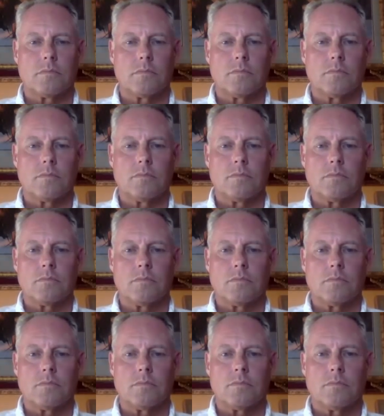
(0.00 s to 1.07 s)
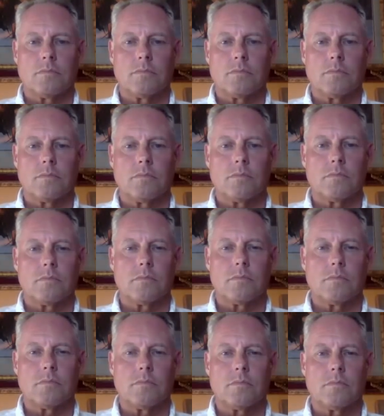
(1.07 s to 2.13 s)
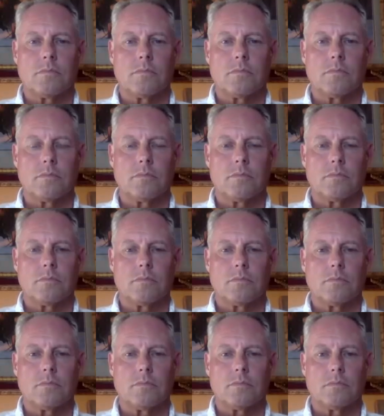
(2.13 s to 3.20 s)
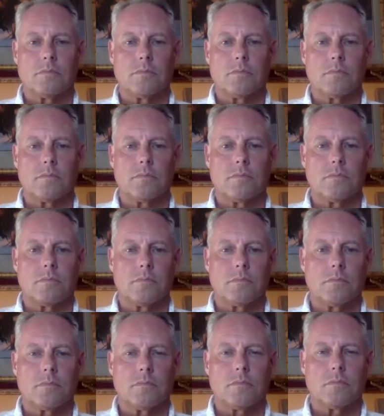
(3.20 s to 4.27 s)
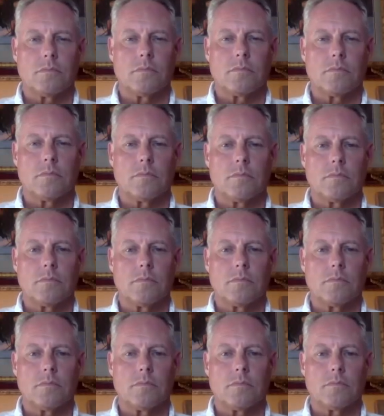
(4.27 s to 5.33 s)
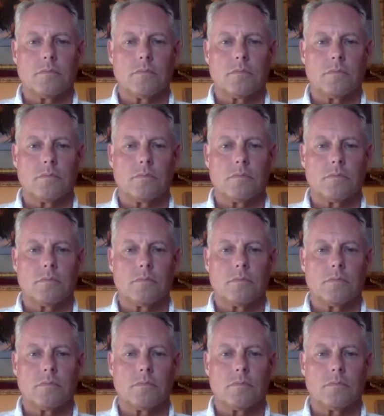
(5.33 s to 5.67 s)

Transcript: (silent)